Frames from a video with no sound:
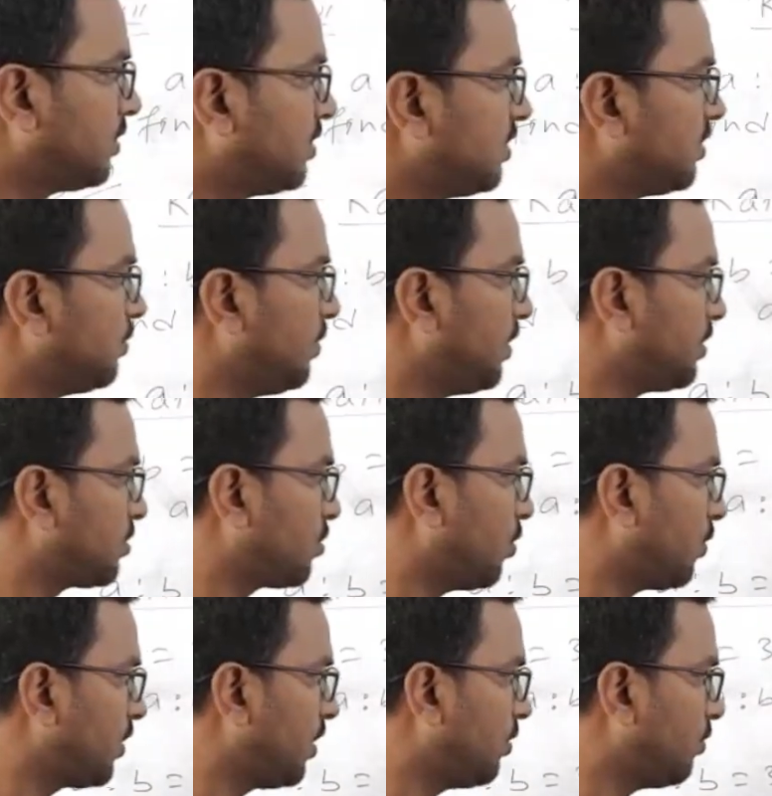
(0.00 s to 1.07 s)
since B is
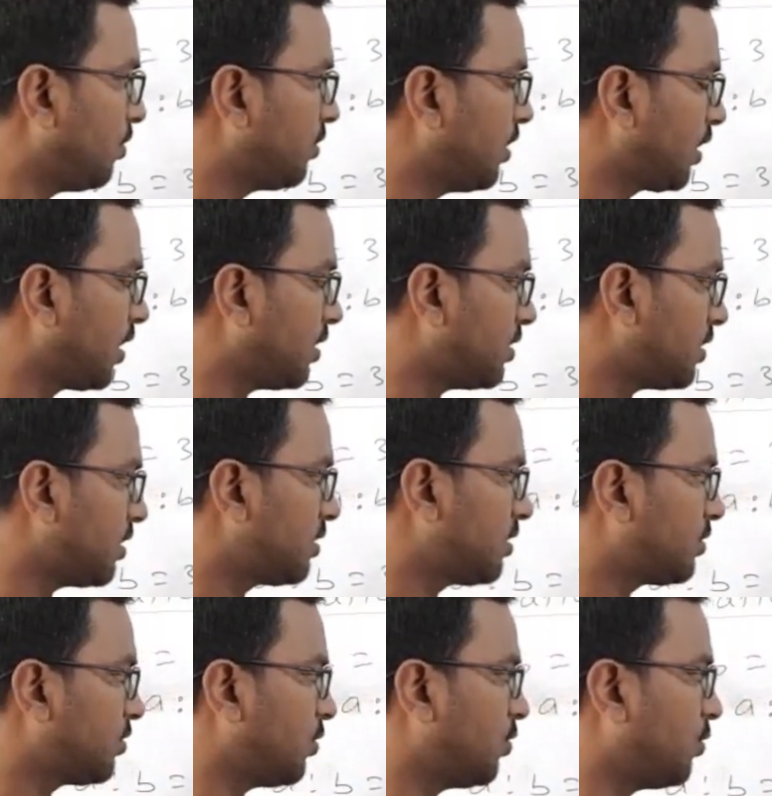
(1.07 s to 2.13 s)
common in both the cases,
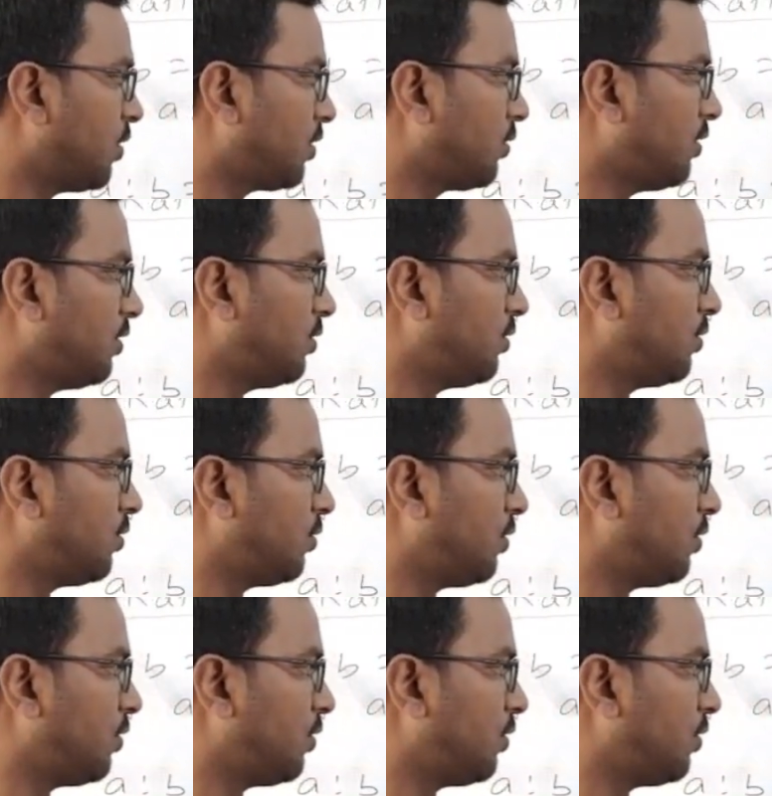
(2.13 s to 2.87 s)
so what we will do,